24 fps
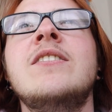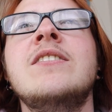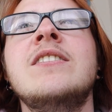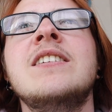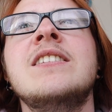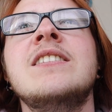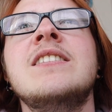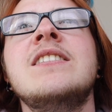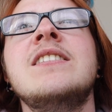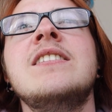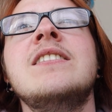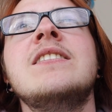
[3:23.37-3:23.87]

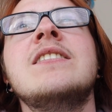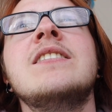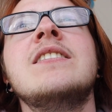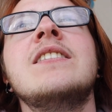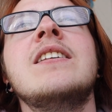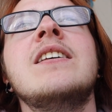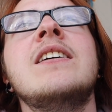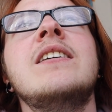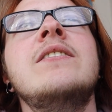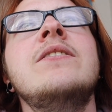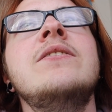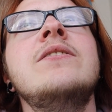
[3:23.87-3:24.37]
can seeds
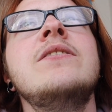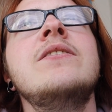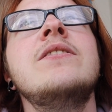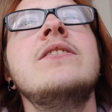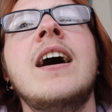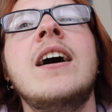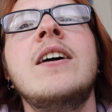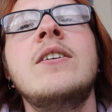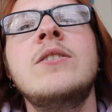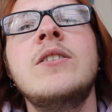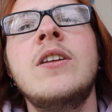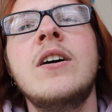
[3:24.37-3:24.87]
live?
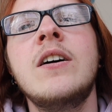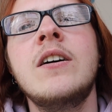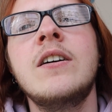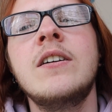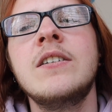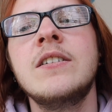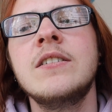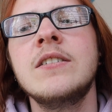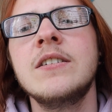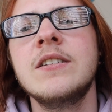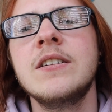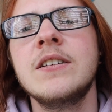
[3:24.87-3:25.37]
How
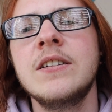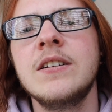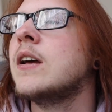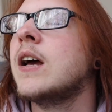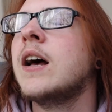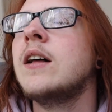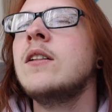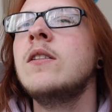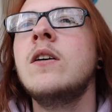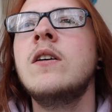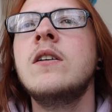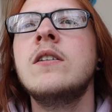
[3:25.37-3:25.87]
long
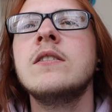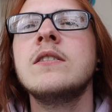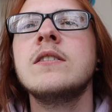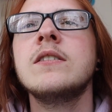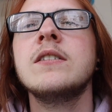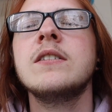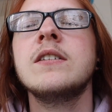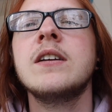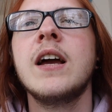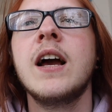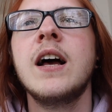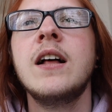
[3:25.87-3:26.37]

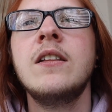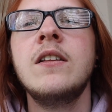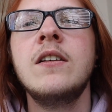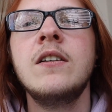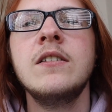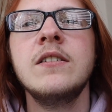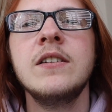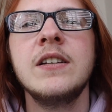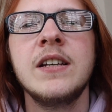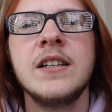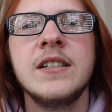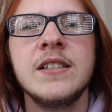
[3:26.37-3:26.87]

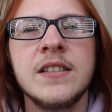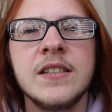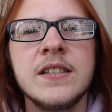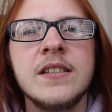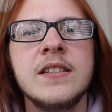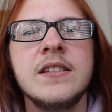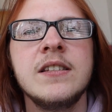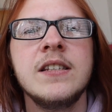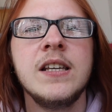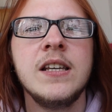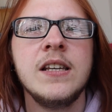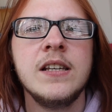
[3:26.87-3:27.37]
can
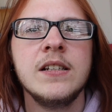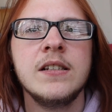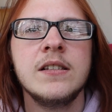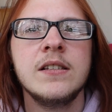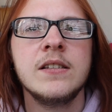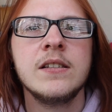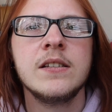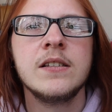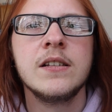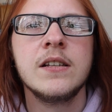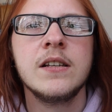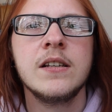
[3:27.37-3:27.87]

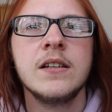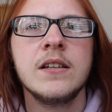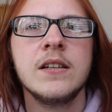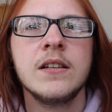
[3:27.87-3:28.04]
seeds